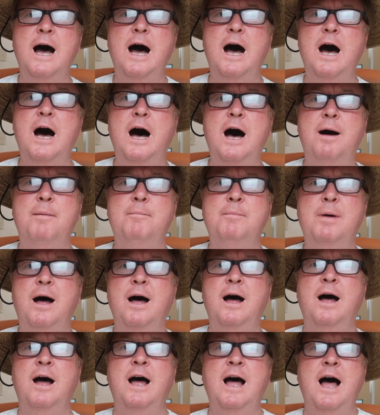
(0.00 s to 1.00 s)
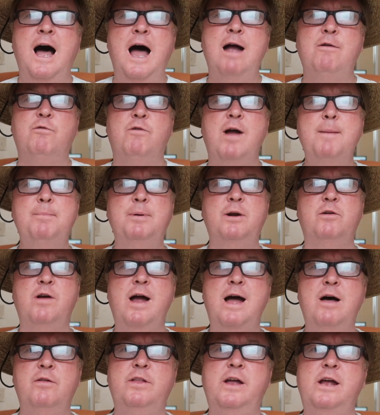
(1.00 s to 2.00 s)
I wrap it
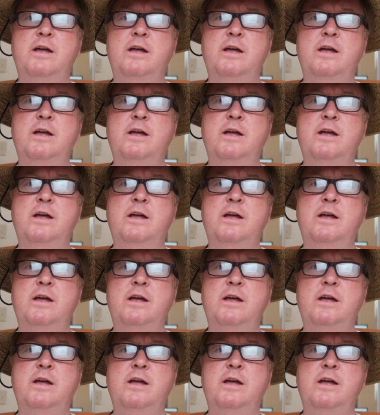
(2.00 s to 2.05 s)
around.